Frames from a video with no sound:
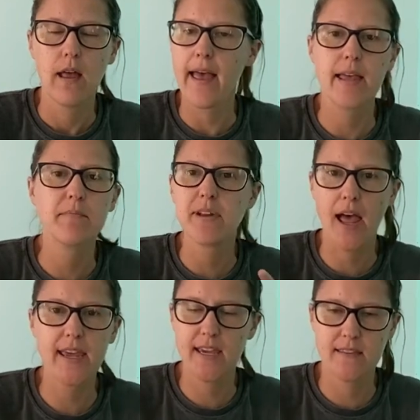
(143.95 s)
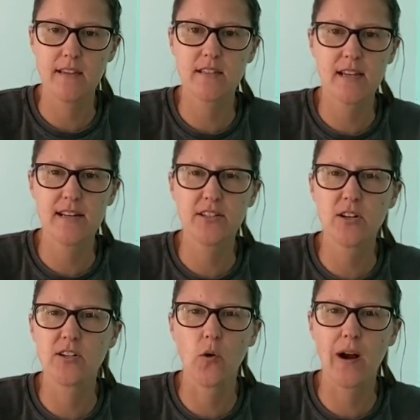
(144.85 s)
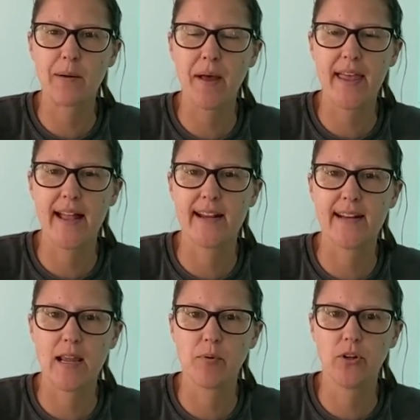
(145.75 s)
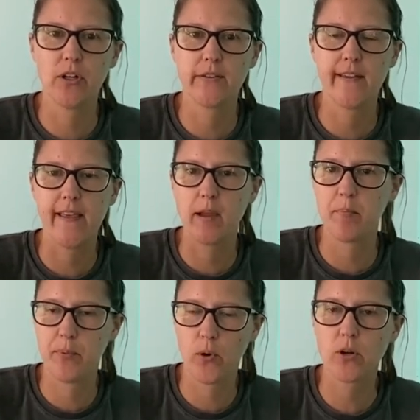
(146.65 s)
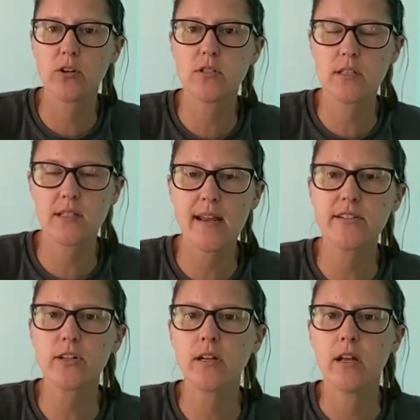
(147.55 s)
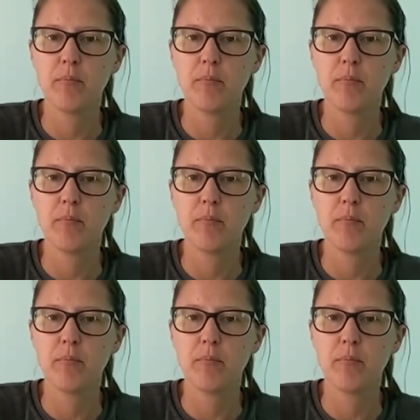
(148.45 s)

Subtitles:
I am not in the center, nor am I in a neighborhood that like borders the center,